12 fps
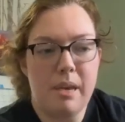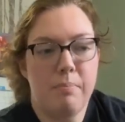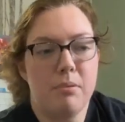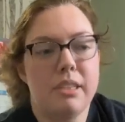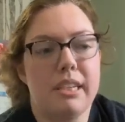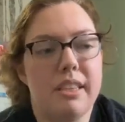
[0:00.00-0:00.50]

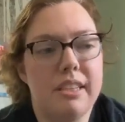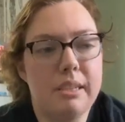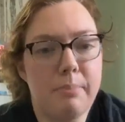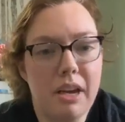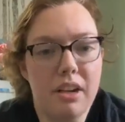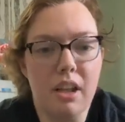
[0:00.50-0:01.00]
people say
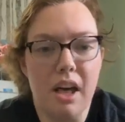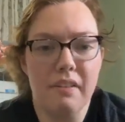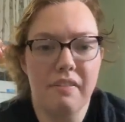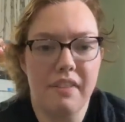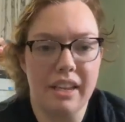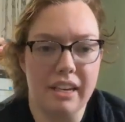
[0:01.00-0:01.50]
this about a lot
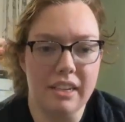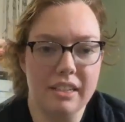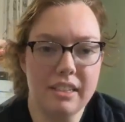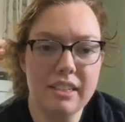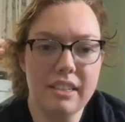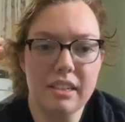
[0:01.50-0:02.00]
of
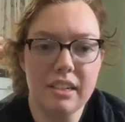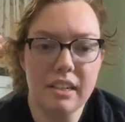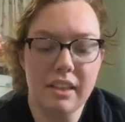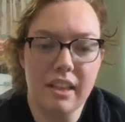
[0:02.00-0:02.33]
things.